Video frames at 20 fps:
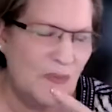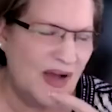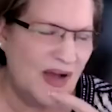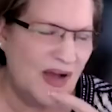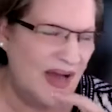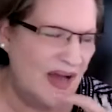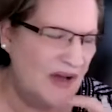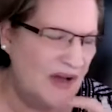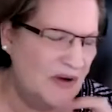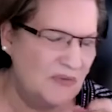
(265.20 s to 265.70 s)

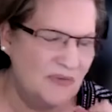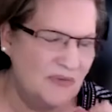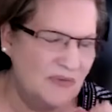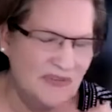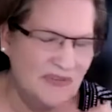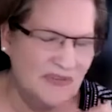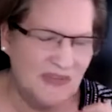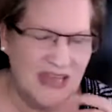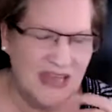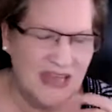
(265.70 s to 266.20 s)
Wow.
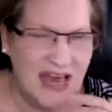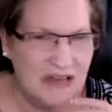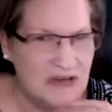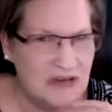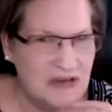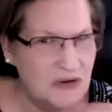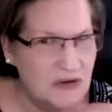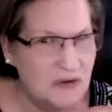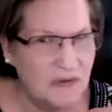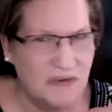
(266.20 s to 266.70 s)
Yeah,
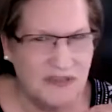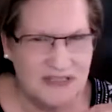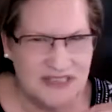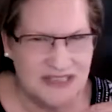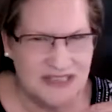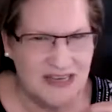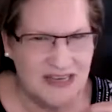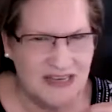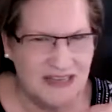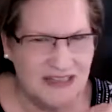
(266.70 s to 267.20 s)
no, it's
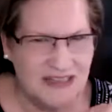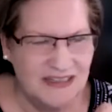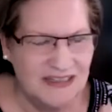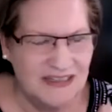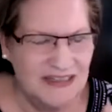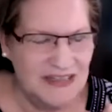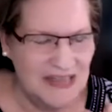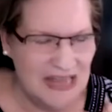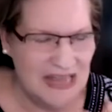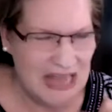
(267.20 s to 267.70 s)
a uh,
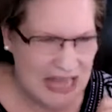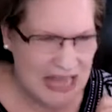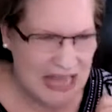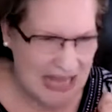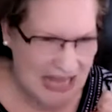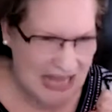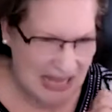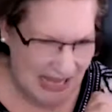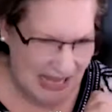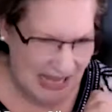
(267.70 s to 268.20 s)

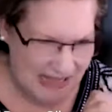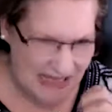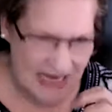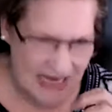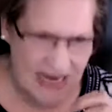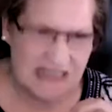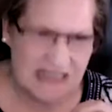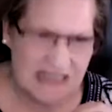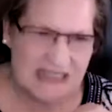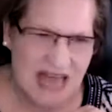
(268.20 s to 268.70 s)
it's an
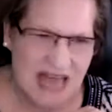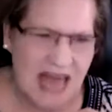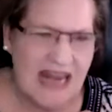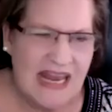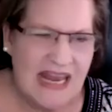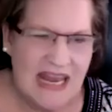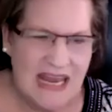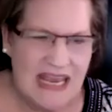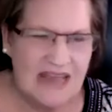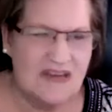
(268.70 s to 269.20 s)

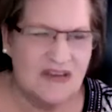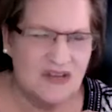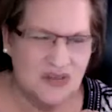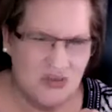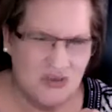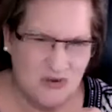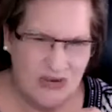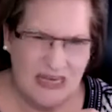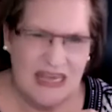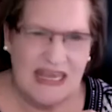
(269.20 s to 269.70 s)
exciting
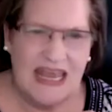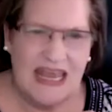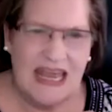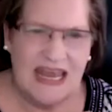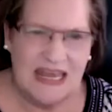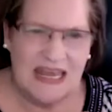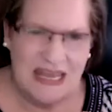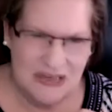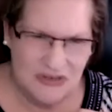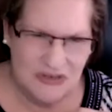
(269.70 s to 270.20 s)
industry to
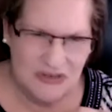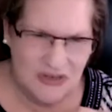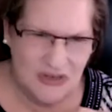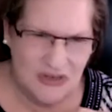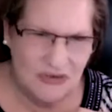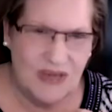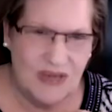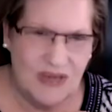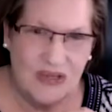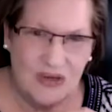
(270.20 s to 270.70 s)
get
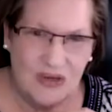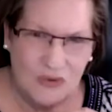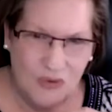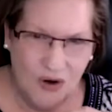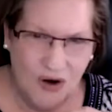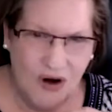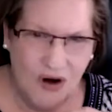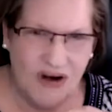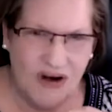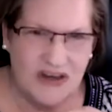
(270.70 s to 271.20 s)
into and you
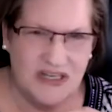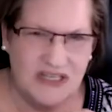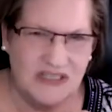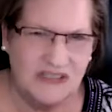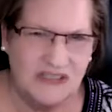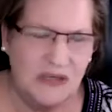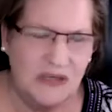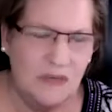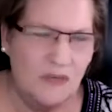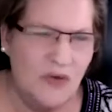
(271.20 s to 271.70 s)
are
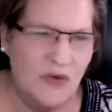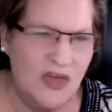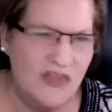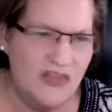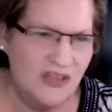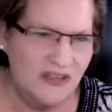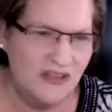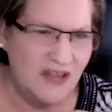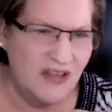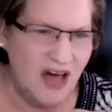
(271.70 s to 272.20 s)
dealing with
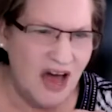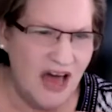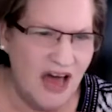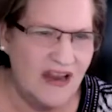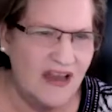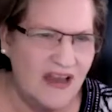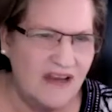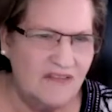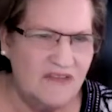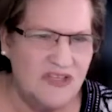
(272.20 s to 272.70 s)
a lot
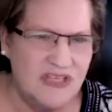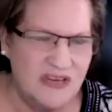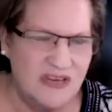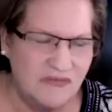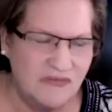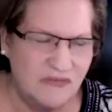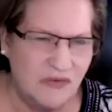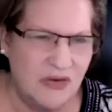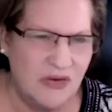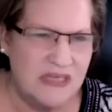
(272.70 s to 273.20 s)
of
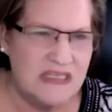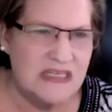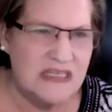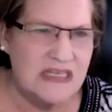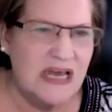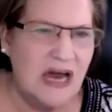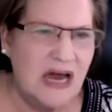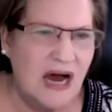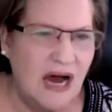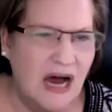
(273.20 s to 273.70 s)
different
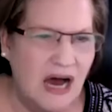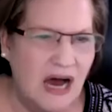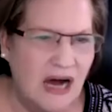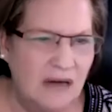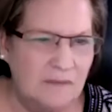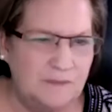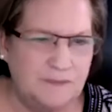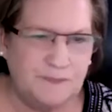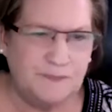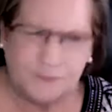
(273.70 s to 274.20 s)

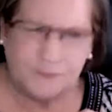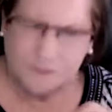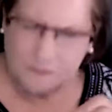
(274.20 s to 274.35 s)
um,